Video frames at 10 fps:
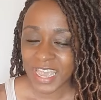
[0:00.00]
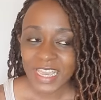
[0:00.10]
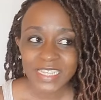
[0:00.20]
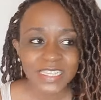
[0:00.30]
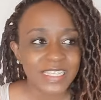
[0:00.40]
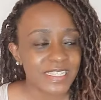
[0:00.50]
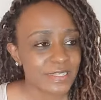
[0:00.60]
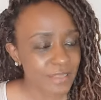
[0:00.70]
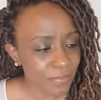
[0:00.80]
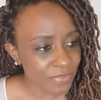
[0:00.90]
It
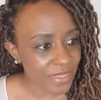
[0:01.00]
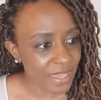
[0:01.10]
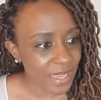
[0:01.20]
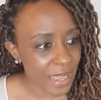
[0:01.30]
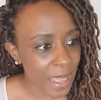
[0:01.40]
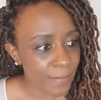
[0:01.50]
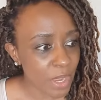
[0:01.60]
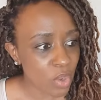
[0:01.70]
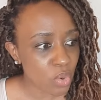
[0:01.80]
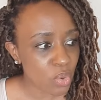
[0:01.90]
is something
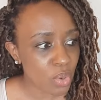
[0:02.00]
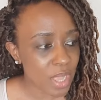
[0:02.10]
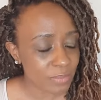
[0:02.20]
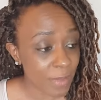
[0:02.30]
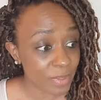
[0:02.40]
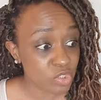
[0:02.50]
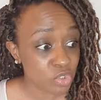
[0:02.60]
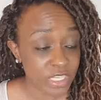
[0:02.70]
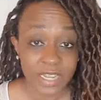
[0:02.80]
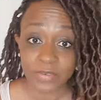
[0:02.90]
ambacho
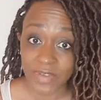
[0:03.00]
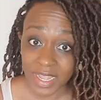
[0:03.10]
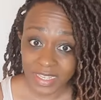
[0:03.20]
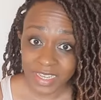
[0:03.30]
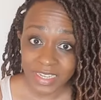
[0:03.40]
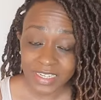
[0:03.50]
ninafanya,